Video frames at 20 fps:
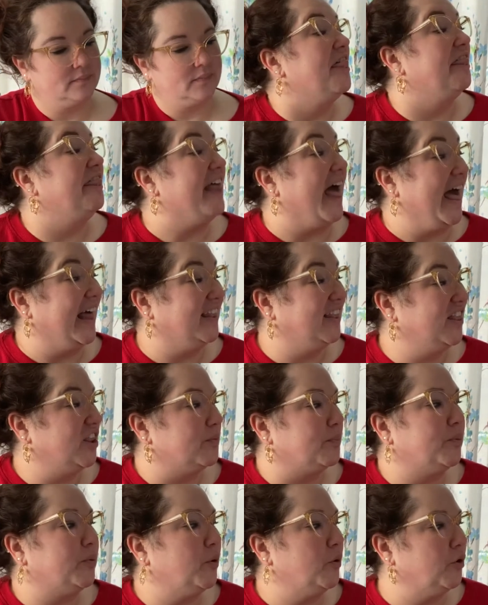Then the
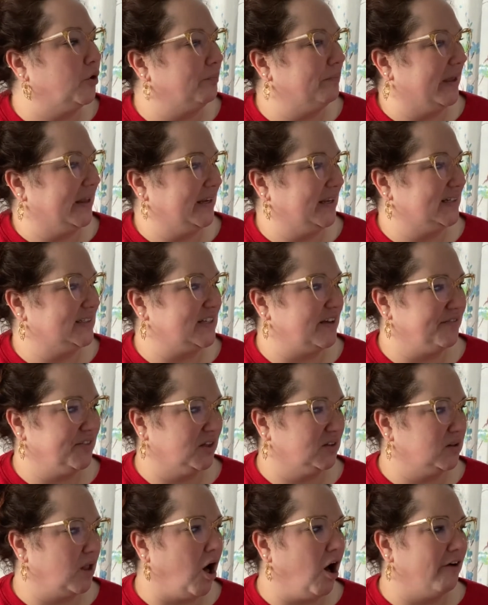brutal minions of the
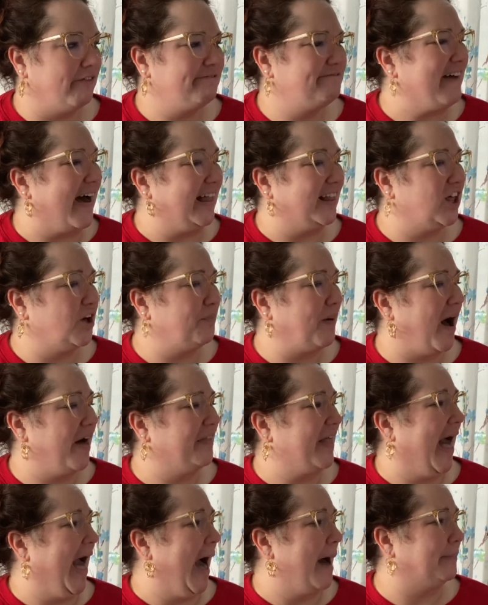law fell upon
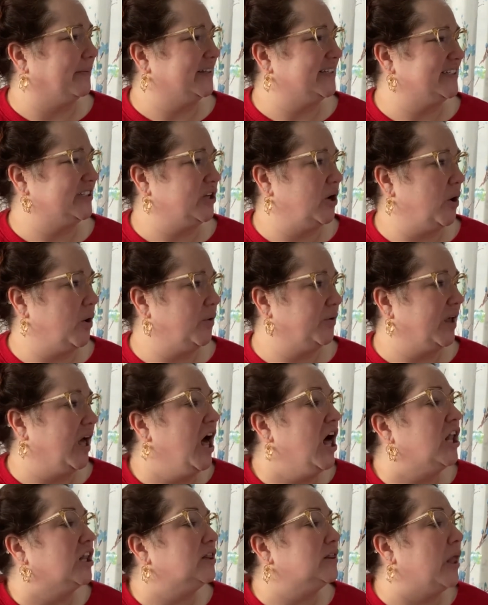the hapless Toad,
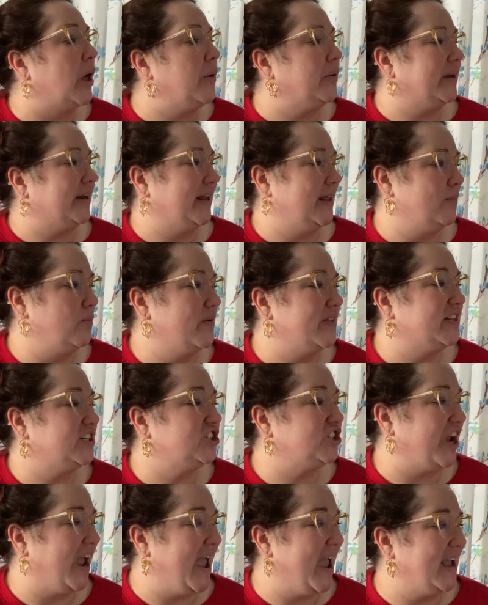loaded him with
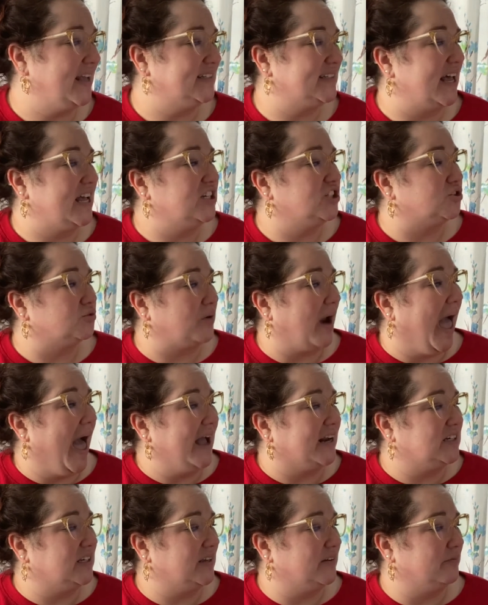chains, and
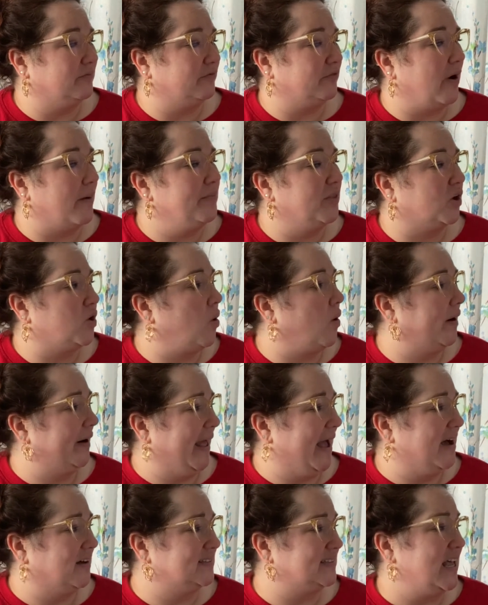dragged him from the
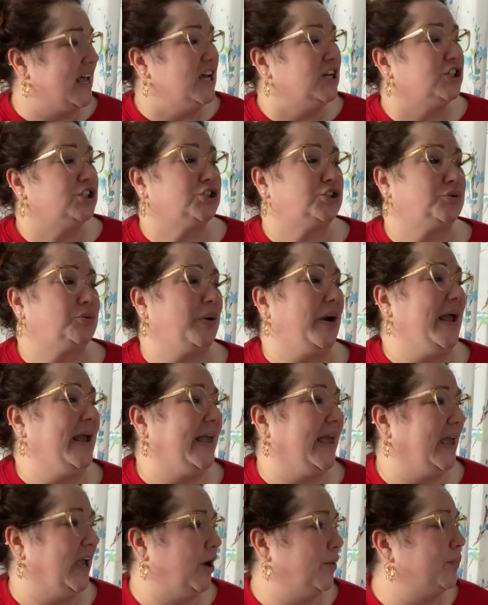courthouse,
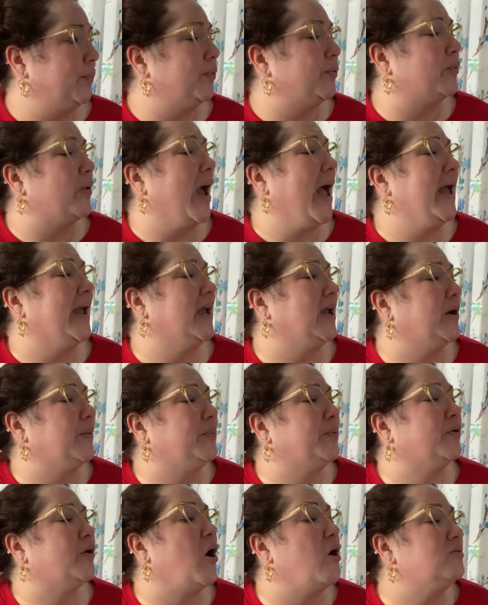shrieking, praying,
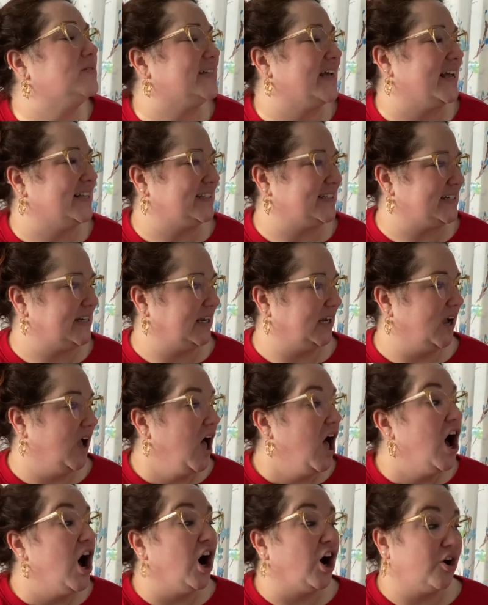protesting,
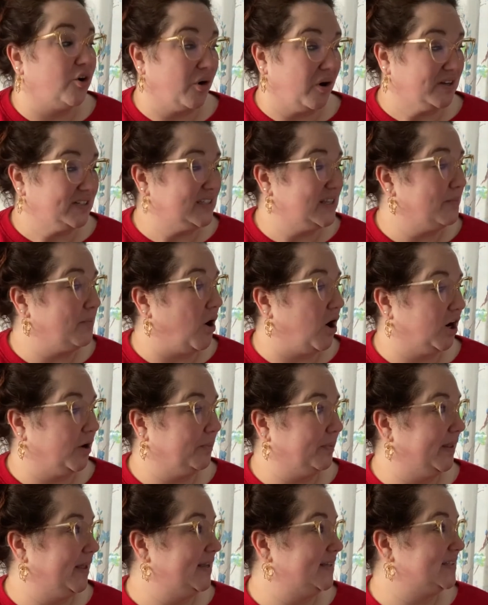across the
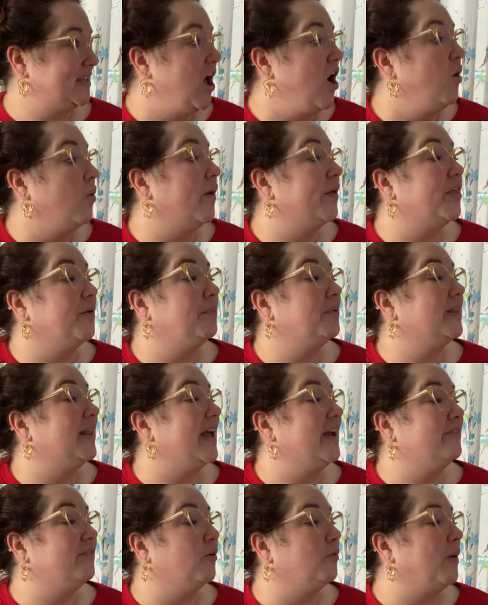marketplace, where the
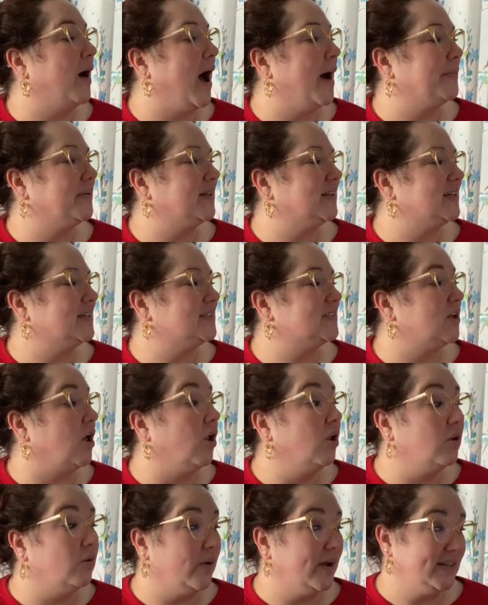playful populace,
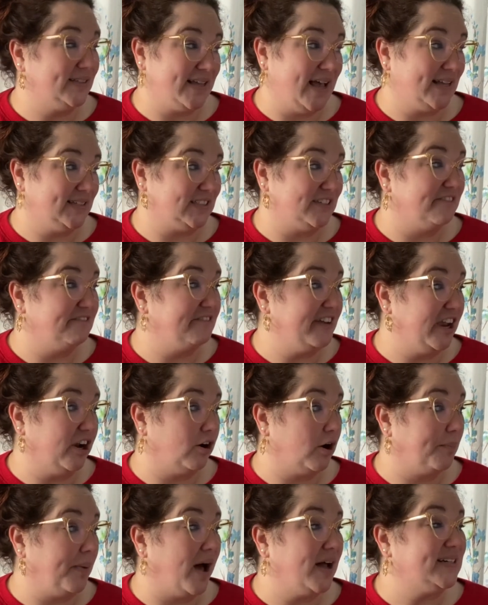always as severe
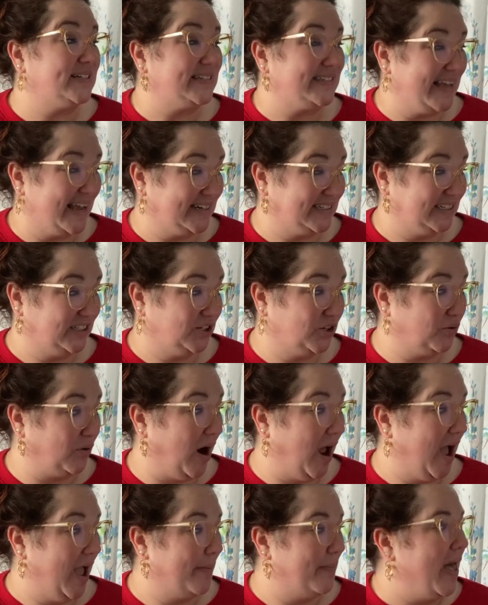upon detected
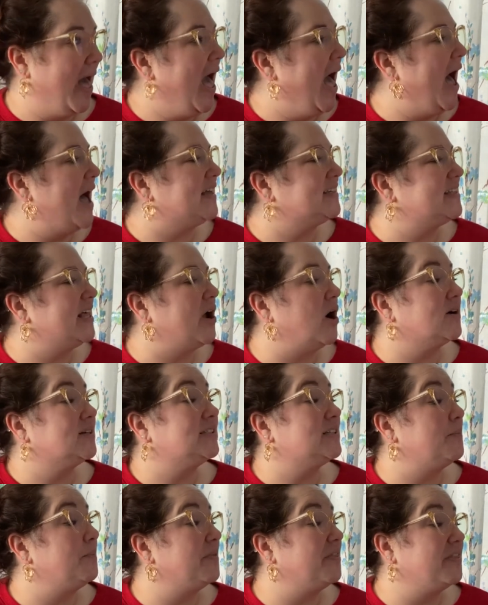crime as they are
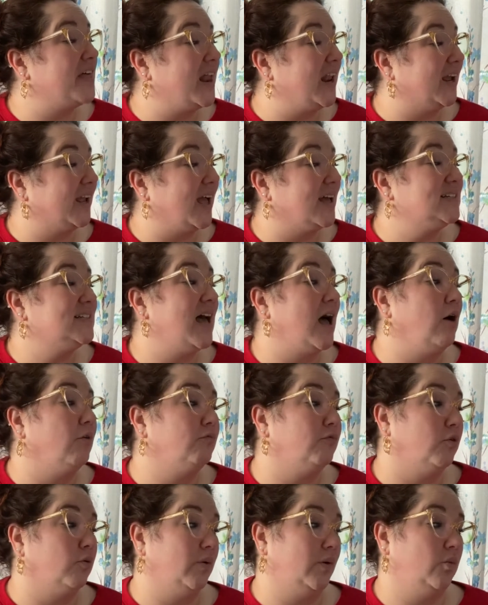sympathetic and
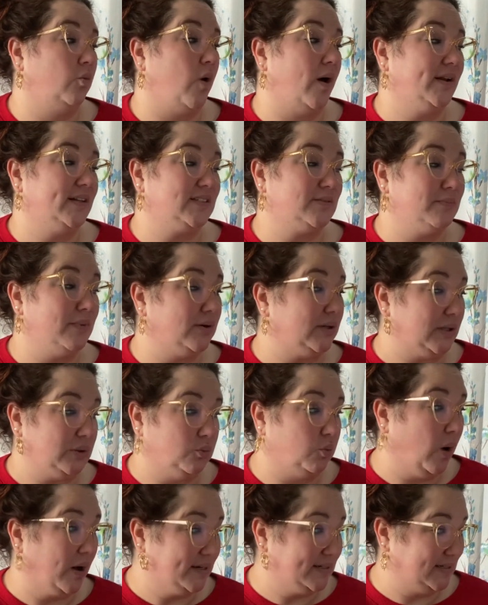helpful when one is merely
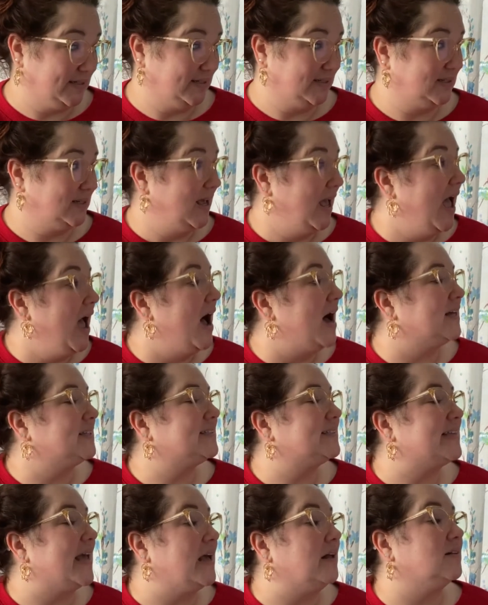wanted,
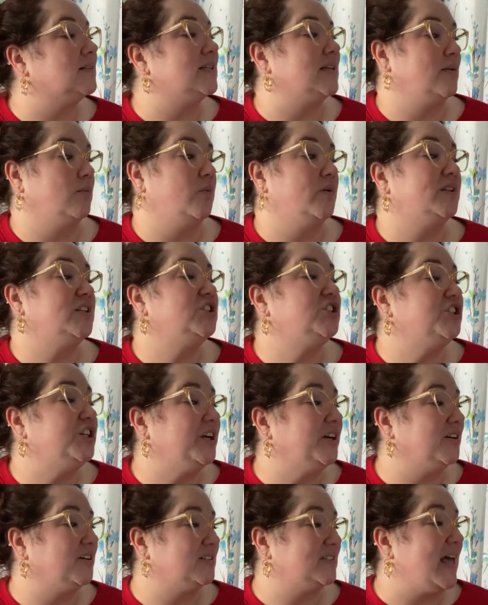assailed him with
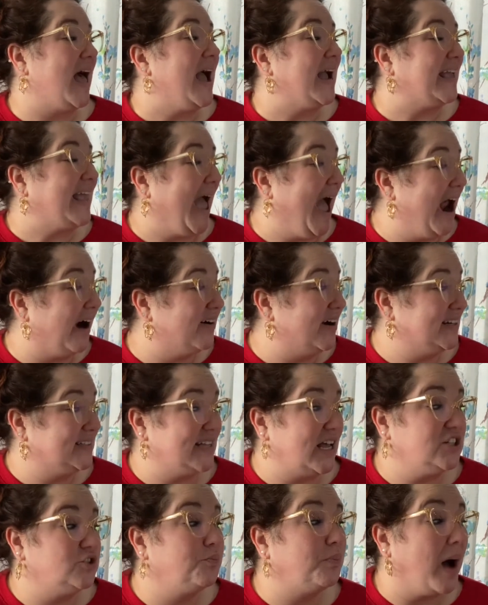jeers, carrots,
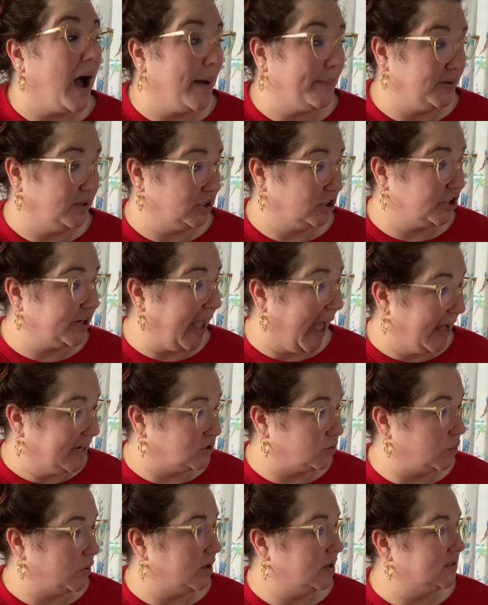and popular
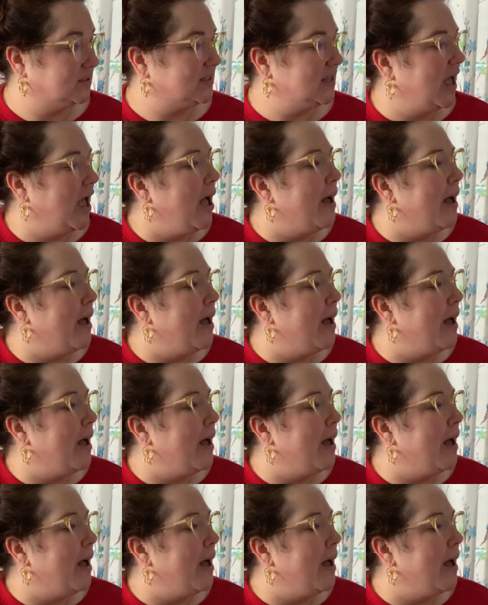catchwords.